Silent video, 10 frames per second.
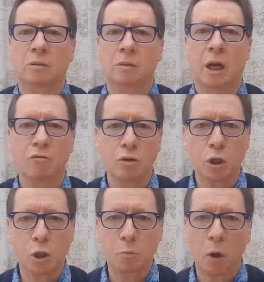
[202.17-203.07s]
and
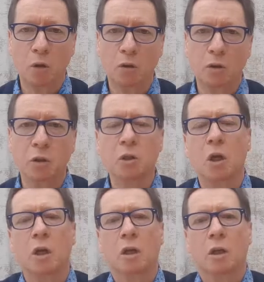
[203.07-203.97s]
responds
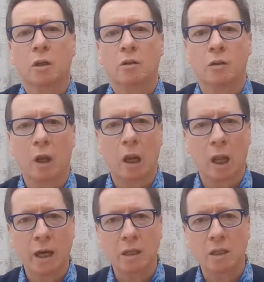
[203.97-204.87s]
to the
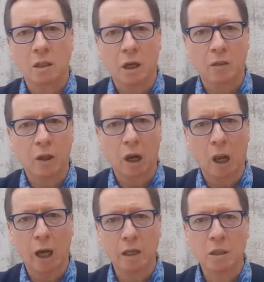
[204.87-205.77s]
light. And the
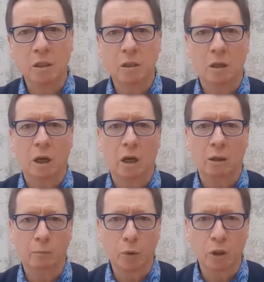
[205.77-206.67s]
light
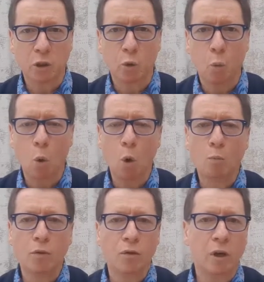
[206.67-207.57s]
brings the
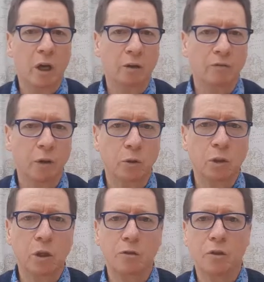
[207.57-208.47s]
warmth,
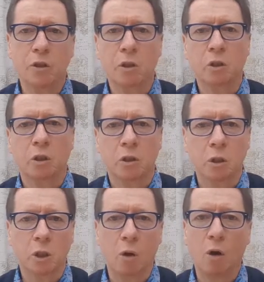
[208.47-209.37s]
photosynthesis, and
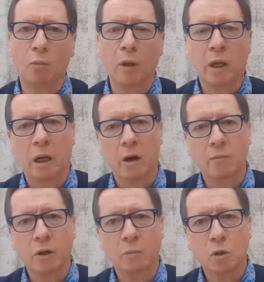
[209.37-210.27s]
so on. Now, I
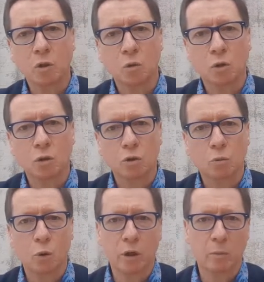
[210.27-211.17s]
haven't come to talk to you this
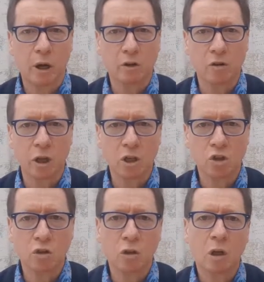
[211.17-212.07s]
morning about
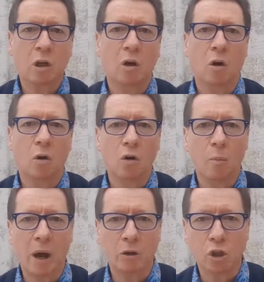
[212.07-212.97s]
creation or
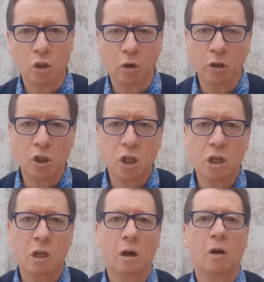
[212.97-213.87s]
about geology
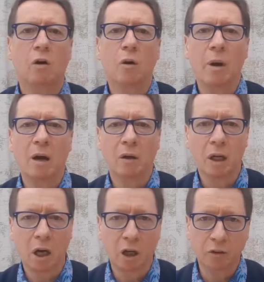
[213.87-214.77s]
or about
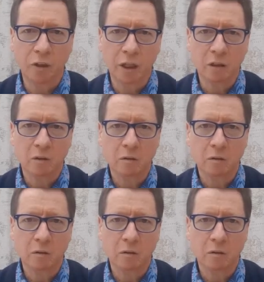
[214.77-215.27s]
gardening.